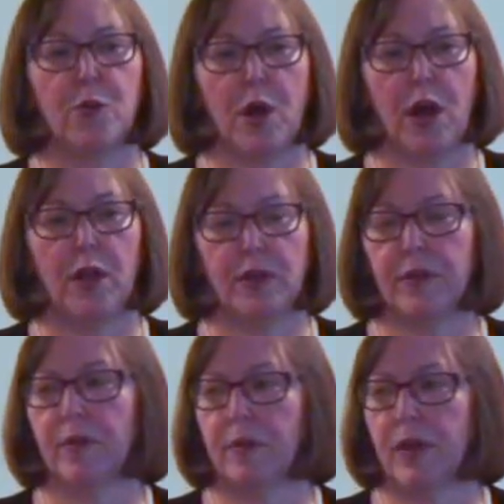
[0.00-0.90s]
while
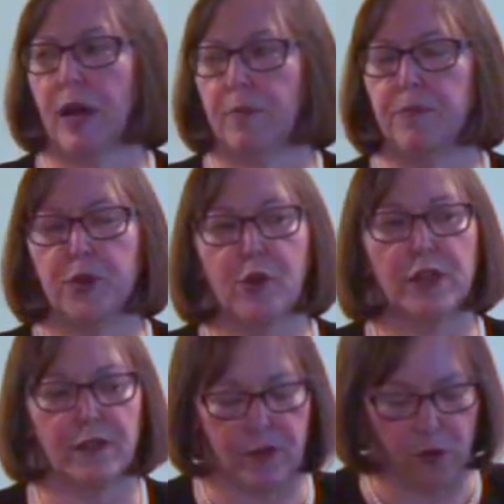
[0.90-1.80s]
uh, you're
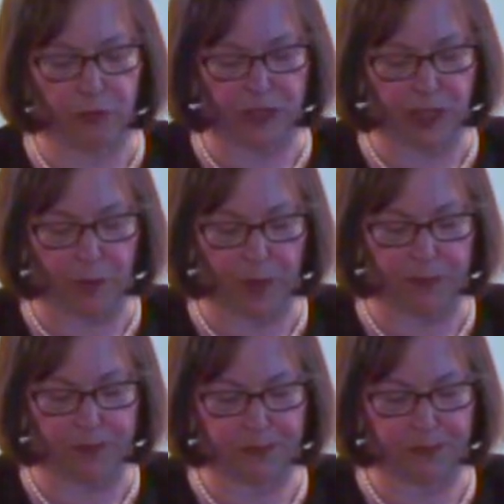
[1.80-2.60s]
on the phone with someone.